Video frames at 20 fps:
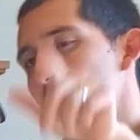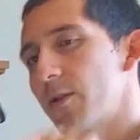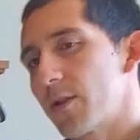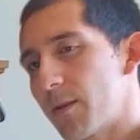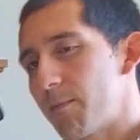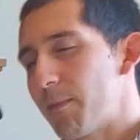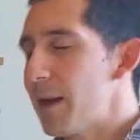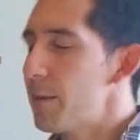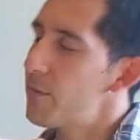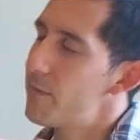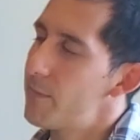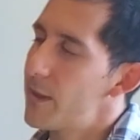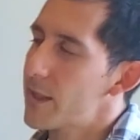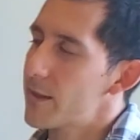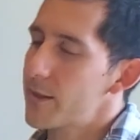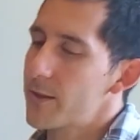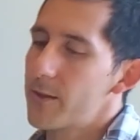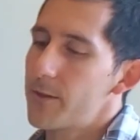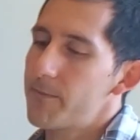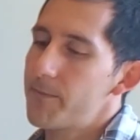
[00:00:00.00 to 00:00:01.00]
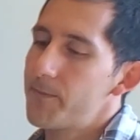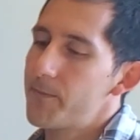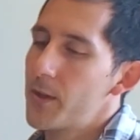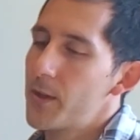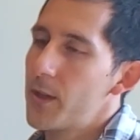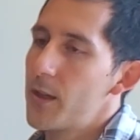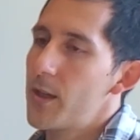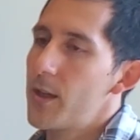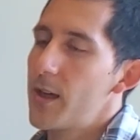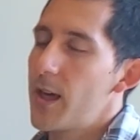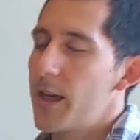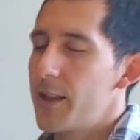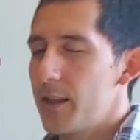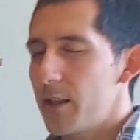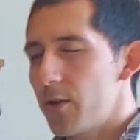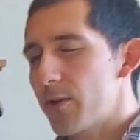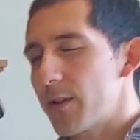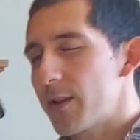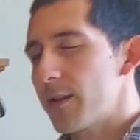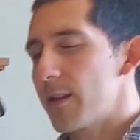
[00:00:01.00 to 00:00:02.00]
there's a map of Mexico, and
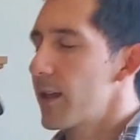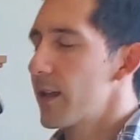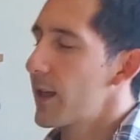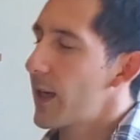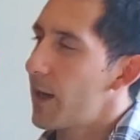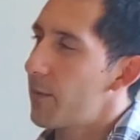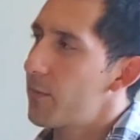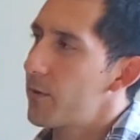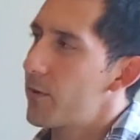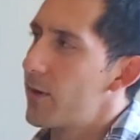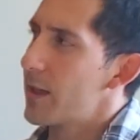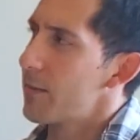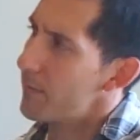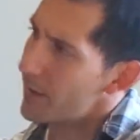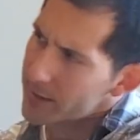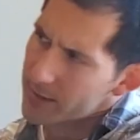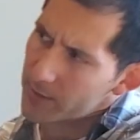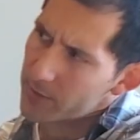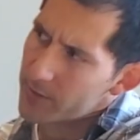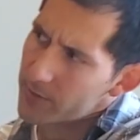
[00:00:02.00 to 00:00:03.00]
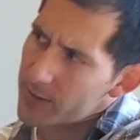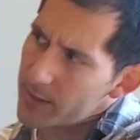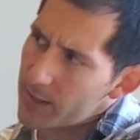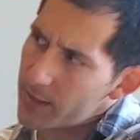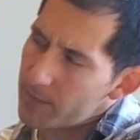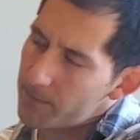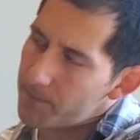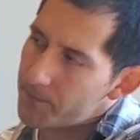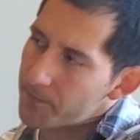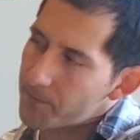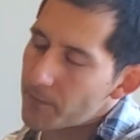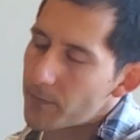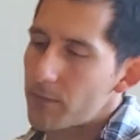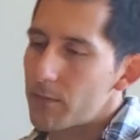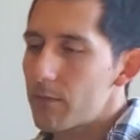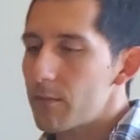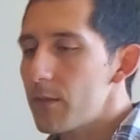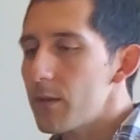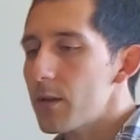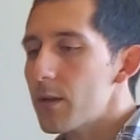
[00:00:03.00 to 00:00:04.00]
then you can see the capital, like Mexico City.
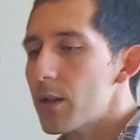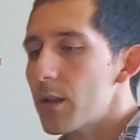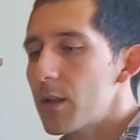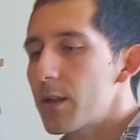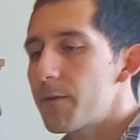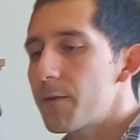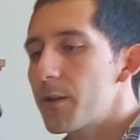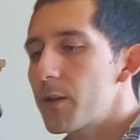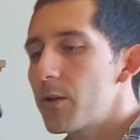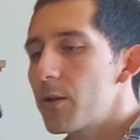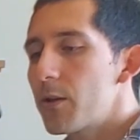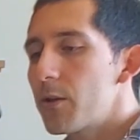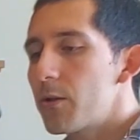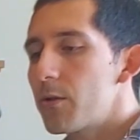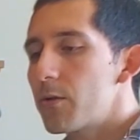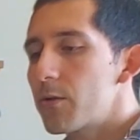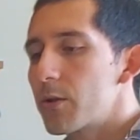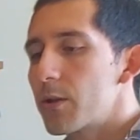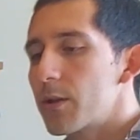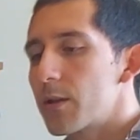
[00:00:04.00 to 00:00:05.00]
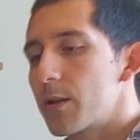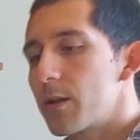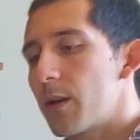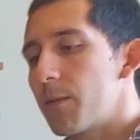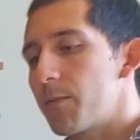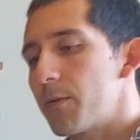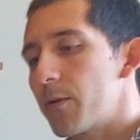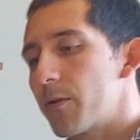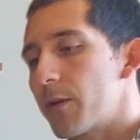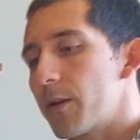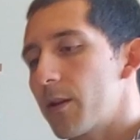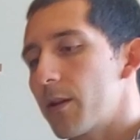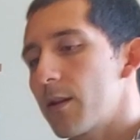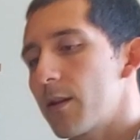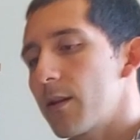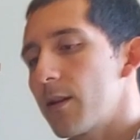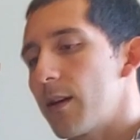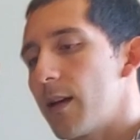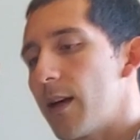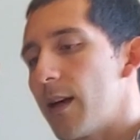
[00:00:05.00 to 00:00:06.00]
Go just up north,
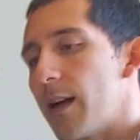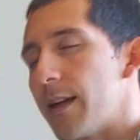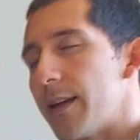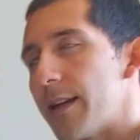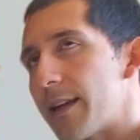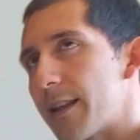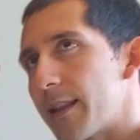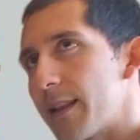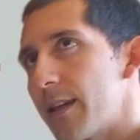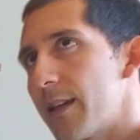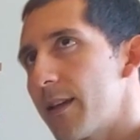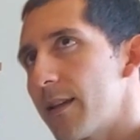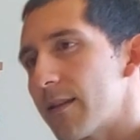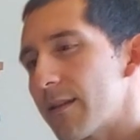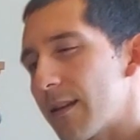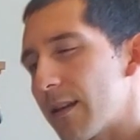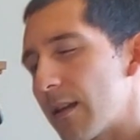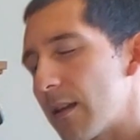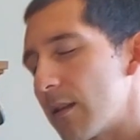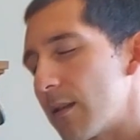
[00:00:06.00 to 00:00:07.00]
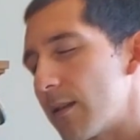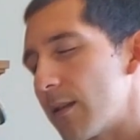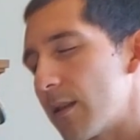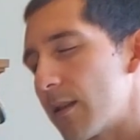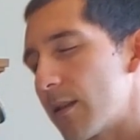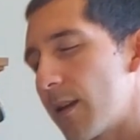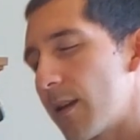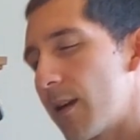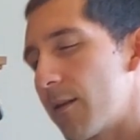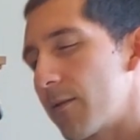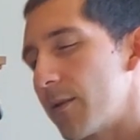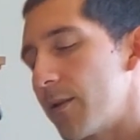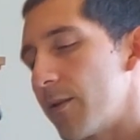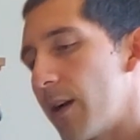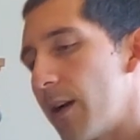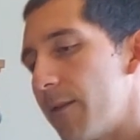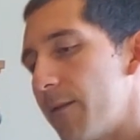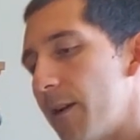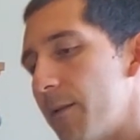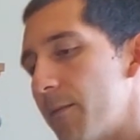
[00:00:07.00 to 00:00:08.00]
and I think it's like a 6-hour
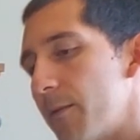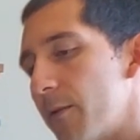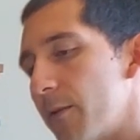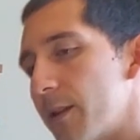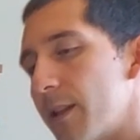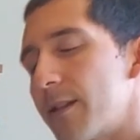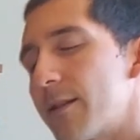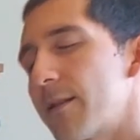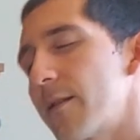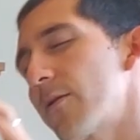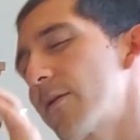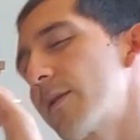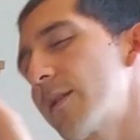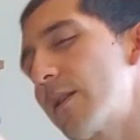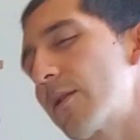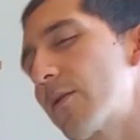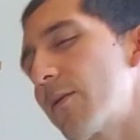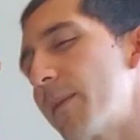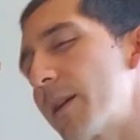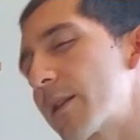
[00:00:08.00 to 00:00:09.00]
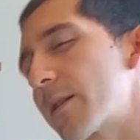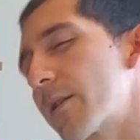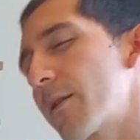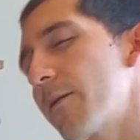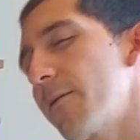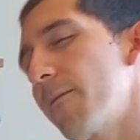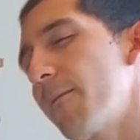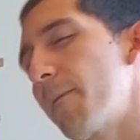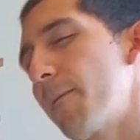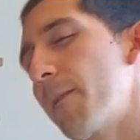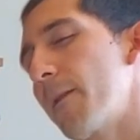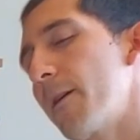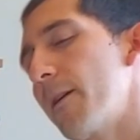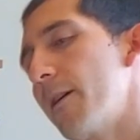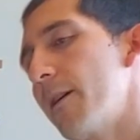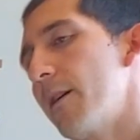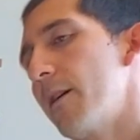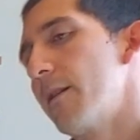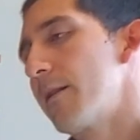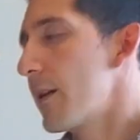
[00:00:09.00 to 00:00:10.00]
drive up north. It's still central Mexico.
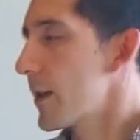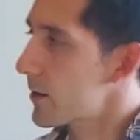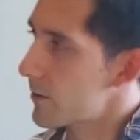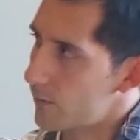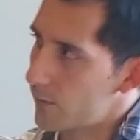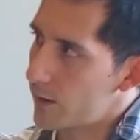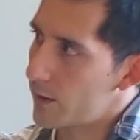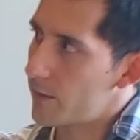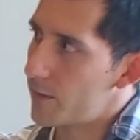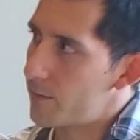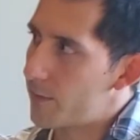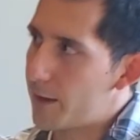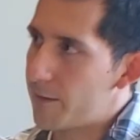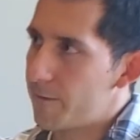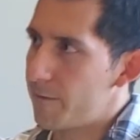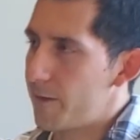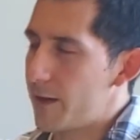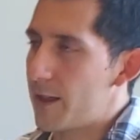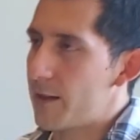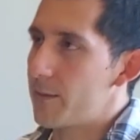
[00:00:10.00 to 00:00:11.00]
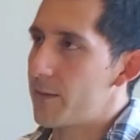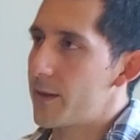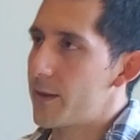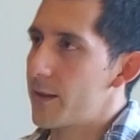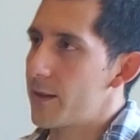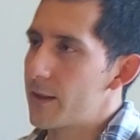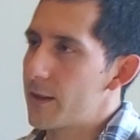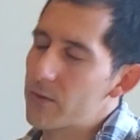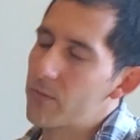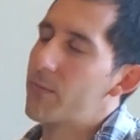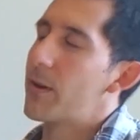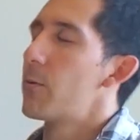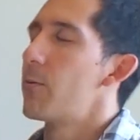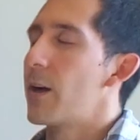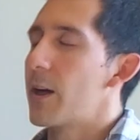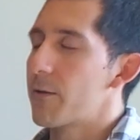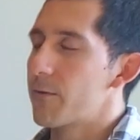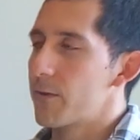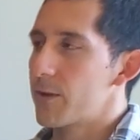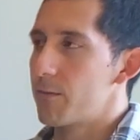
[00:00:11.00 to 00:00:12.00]
That's where my
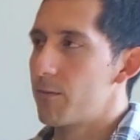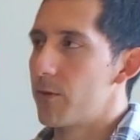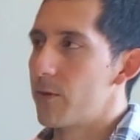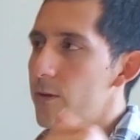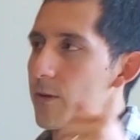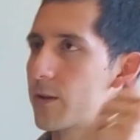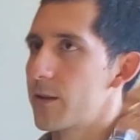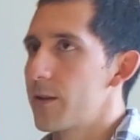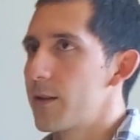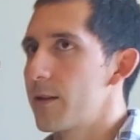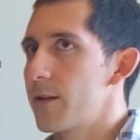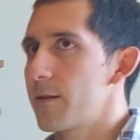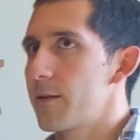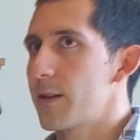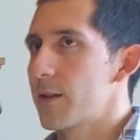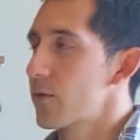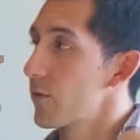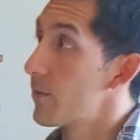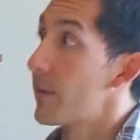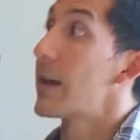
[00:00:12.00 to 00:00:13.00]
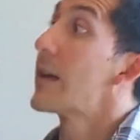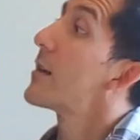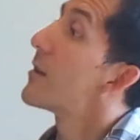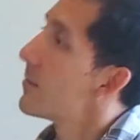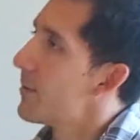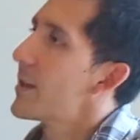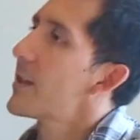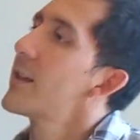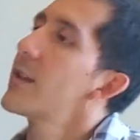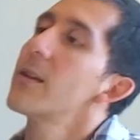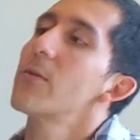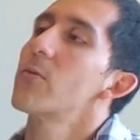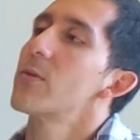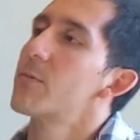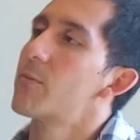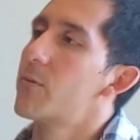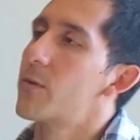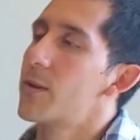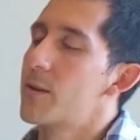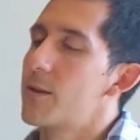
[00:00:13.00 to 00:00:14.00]
wife was born. That's where my kid
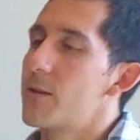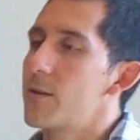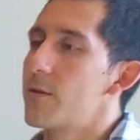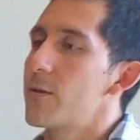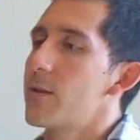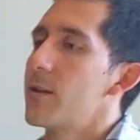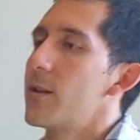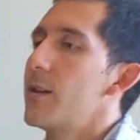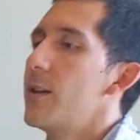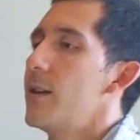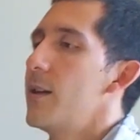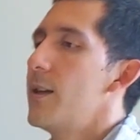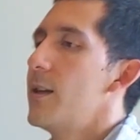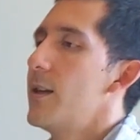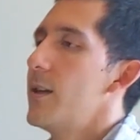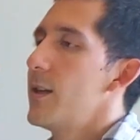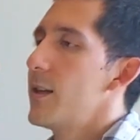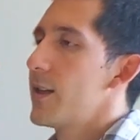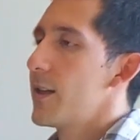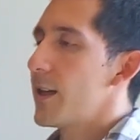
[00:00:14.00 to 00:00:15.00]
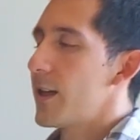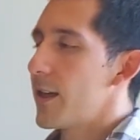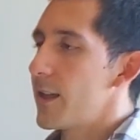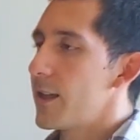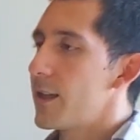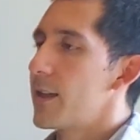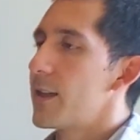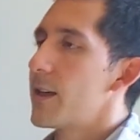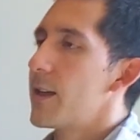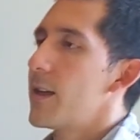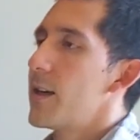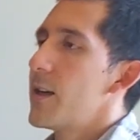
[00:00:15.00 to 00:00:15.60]
was born too. And